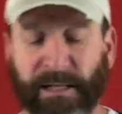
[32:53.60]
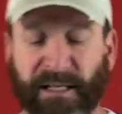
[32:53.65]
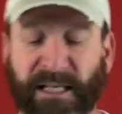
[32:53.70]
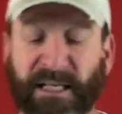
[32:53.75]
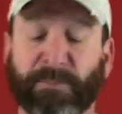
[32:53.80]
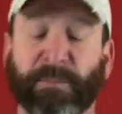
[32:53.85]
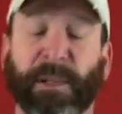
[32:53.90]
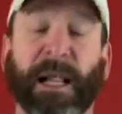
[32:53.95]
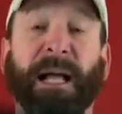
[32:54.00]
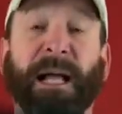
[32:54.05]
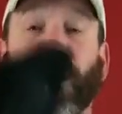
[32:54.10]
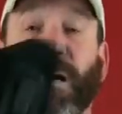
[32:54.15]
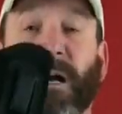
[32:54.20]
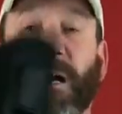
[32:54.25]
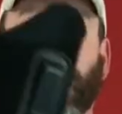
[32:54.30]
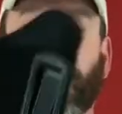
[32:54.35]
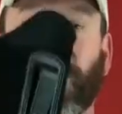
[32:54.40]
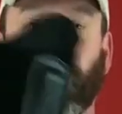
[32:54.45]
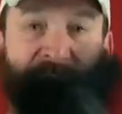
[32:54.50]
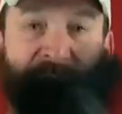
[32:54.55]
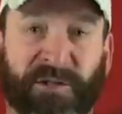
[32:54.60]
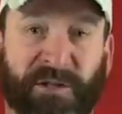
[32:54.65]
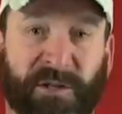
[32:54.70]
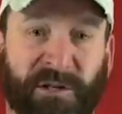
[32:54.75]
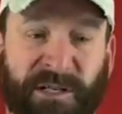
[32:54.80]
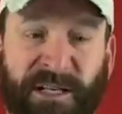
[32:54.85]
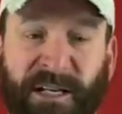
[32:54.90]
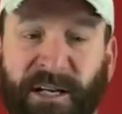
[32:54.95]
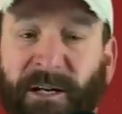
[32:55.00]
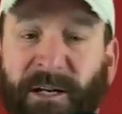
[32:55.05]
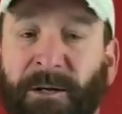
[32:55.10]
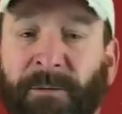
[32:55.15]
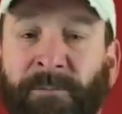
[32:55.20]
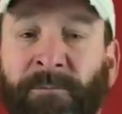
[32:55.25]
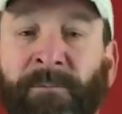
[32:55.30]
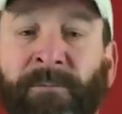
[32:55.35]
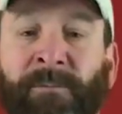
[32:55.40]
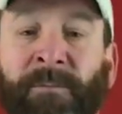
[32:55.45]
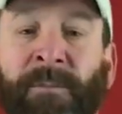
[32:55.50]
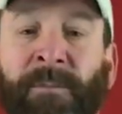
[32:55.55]
these Blackhawk holsters here,
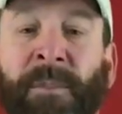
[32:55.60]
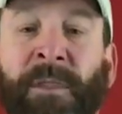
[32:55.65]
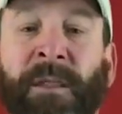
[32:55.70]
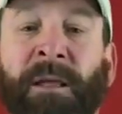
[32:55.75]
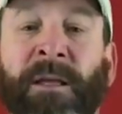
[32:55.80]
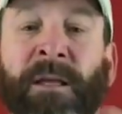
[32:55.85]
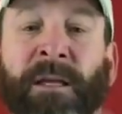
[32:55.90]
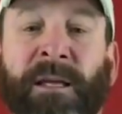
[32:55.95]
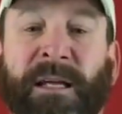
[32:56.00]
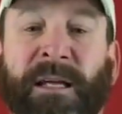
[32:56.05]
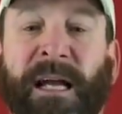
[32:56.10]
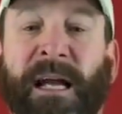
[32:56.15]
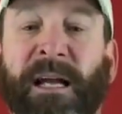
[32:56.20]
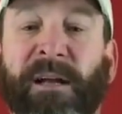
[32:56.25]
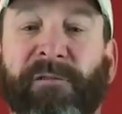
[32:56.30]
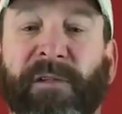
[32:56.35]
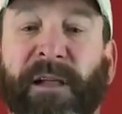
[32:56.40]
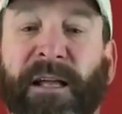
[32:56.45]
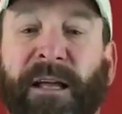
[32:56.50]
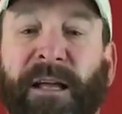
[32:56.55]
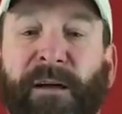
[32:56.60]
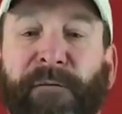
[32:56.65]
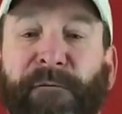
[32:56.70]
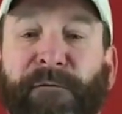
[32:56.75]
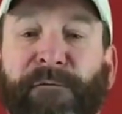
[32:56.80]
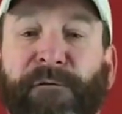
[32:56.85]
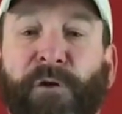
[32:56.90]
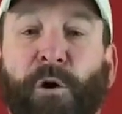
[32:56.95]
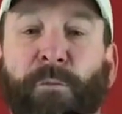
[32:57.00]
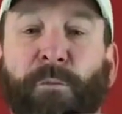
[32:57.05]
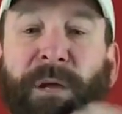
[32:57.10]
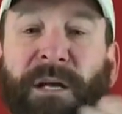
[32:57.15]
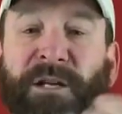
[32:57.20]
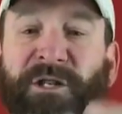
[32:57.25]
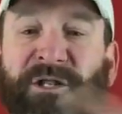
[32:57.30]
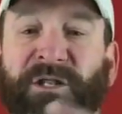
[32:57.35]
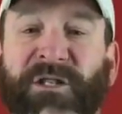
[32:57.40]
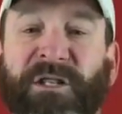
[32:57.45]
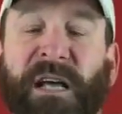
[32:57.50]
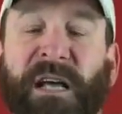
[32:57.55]
kind of like a
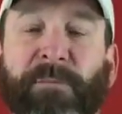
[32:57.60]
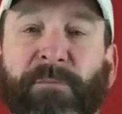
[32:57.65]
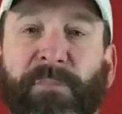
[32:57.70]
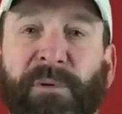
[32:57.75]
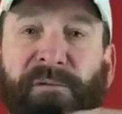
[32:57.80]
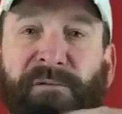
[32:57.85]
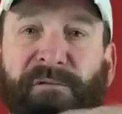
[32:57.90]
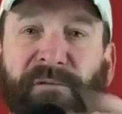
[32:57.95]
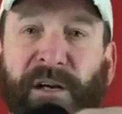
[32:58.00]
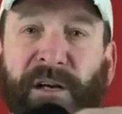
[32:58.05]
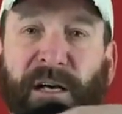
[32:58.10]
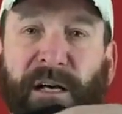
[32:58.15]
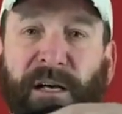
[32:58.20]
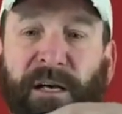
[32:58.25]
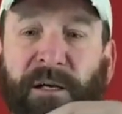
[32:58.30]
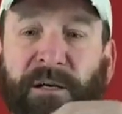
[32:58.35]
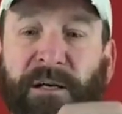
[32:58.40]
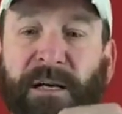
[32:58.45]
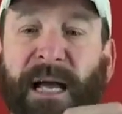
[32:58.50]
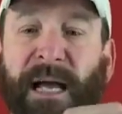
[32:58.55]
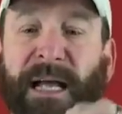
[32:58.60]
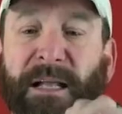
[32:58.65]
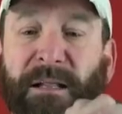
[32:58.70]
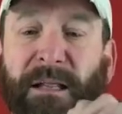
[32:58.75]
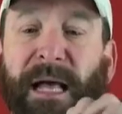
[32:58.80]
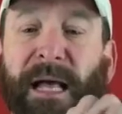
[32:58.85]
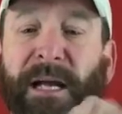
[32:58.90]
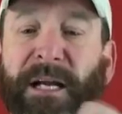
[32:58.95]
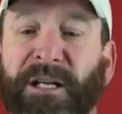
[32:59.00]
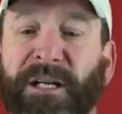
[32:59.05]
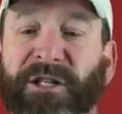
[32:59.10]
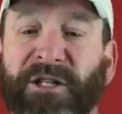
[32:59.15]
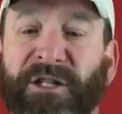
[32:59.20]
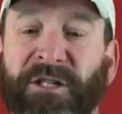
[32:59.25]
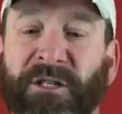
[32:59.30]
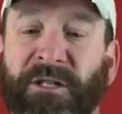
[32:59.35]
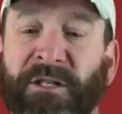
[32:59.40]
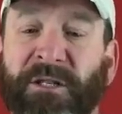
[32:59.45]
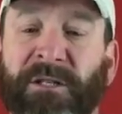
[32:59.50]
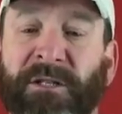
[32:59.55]
foamish type of
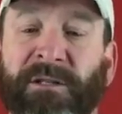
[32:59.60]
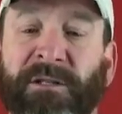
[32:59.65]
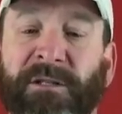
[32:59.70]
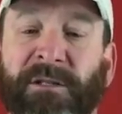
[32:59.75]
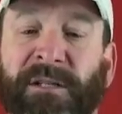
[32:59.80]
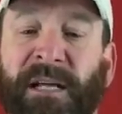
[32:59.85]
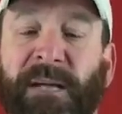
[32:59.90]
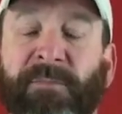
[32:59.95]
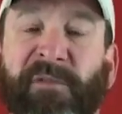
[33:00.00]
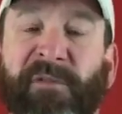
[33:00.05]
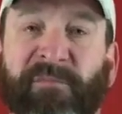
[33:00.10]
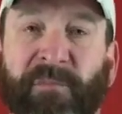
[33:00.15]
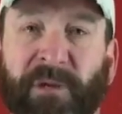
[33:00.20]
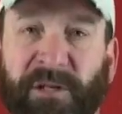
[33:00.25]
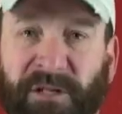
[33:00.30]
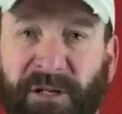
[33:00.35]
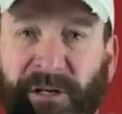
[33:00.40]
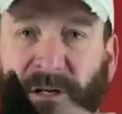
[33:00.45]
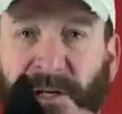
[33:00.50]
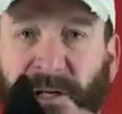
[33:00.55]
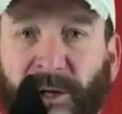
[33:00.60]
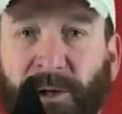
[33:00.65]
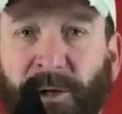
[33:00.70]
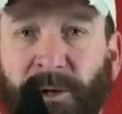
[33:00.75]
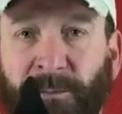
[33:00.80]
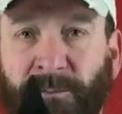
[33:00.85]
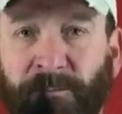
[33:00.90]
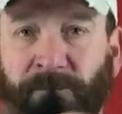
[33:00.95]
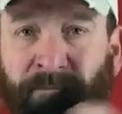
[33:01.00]
nylonish type of material.